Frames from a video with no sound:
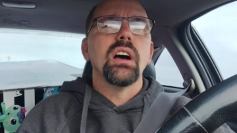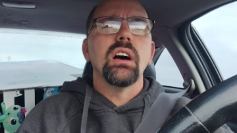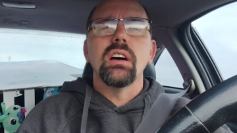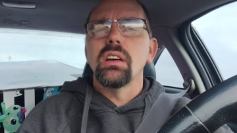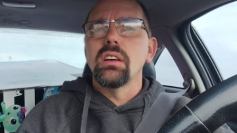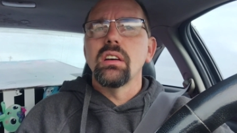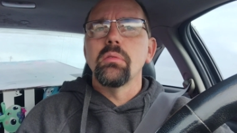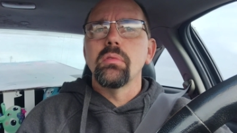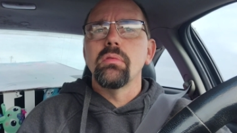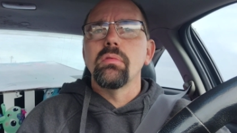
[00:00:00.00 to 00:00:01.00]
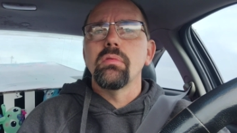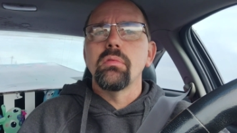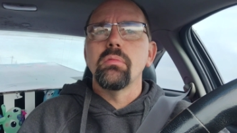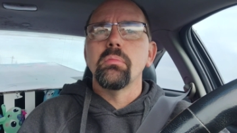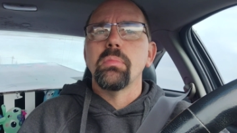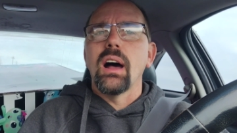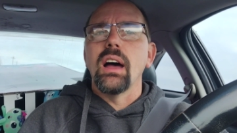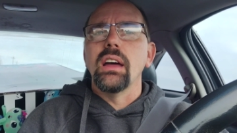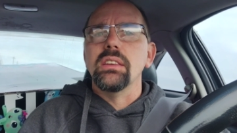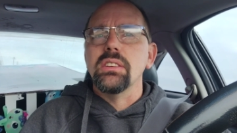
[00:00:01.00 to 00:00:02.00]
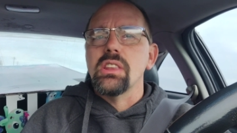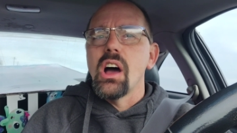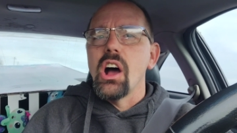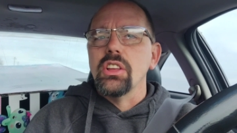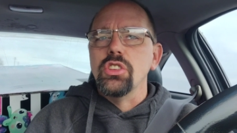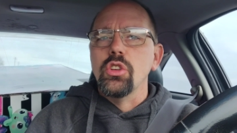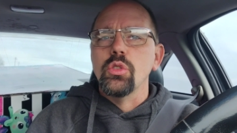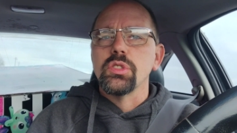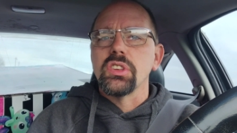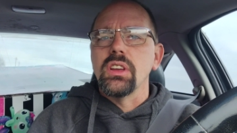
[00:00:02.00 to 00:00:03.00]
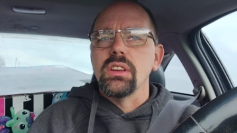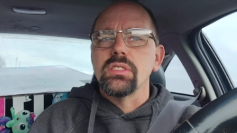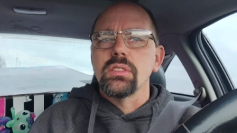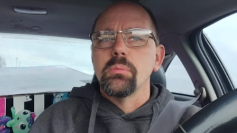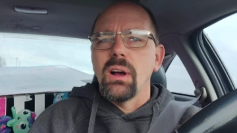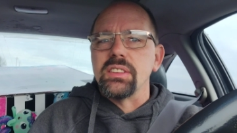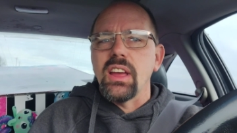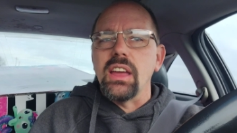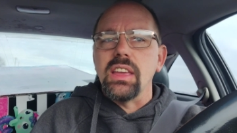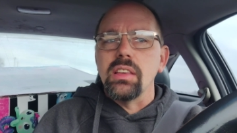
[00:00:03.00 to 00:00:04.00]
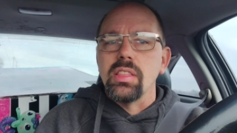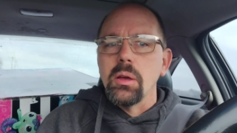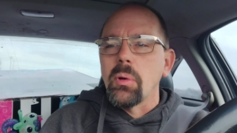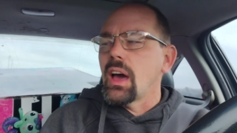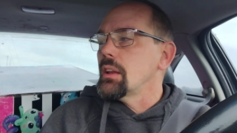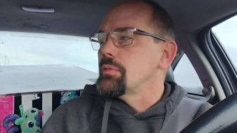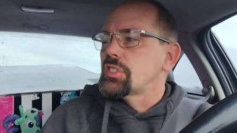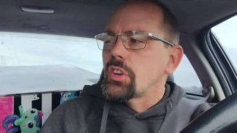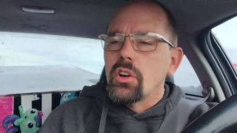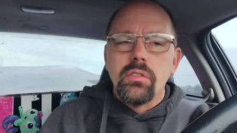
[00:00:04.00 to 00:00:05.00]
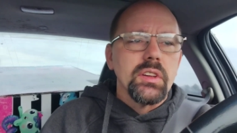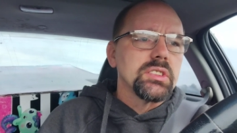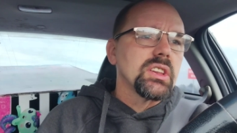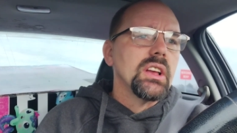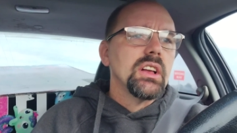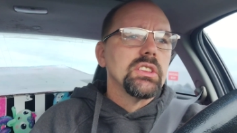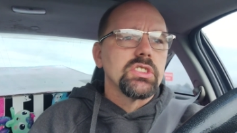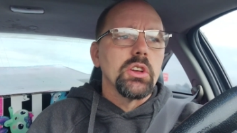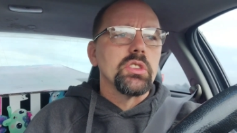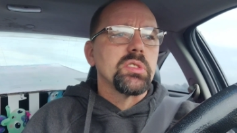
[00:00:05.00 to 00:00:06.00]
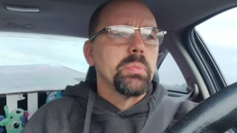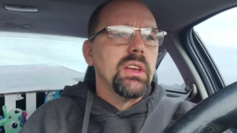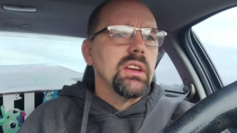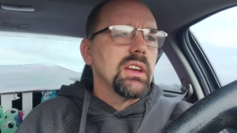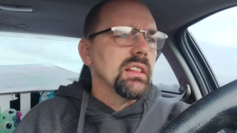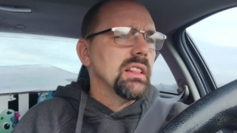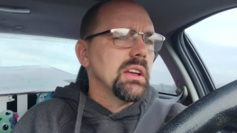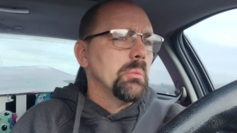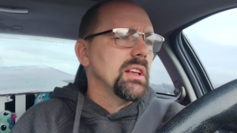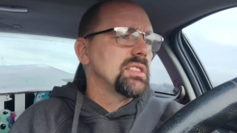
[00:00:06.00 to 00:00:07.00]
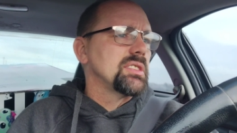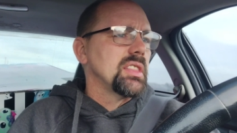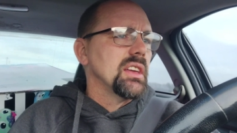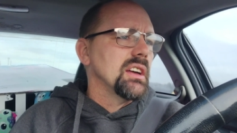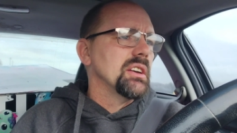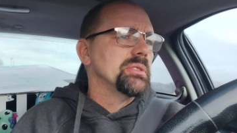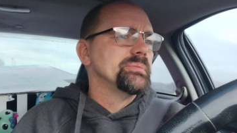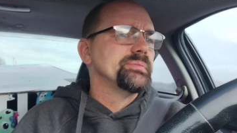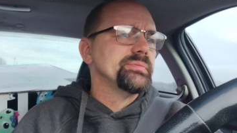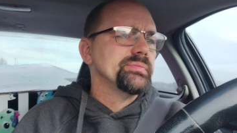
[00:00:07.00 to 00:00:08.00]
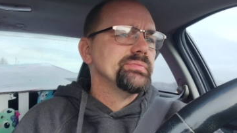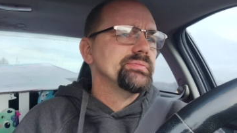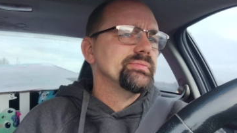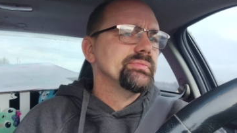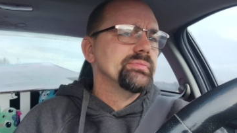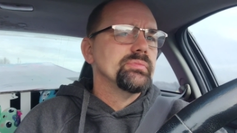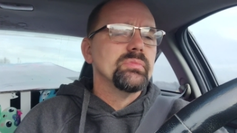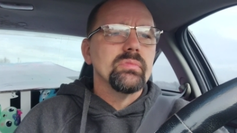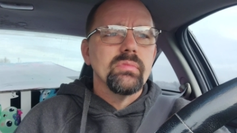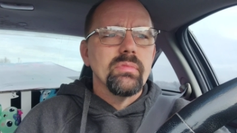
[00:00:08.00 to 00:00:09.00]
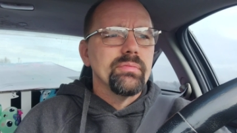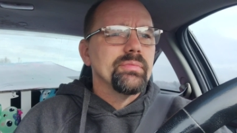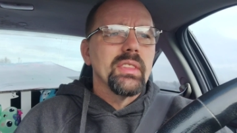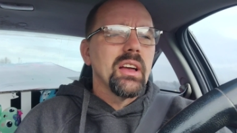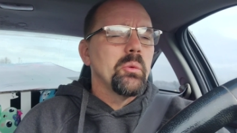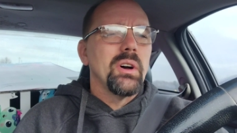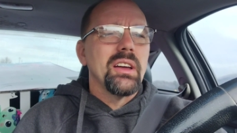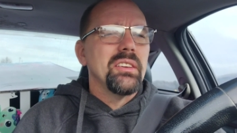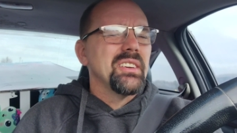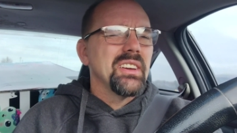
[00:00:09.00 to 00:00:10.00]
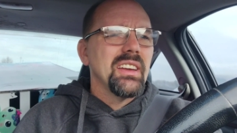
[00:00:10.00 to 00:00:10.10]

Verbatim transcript: uh, by not using, by taking them out of service, so to speak, it limits the. Mm, why,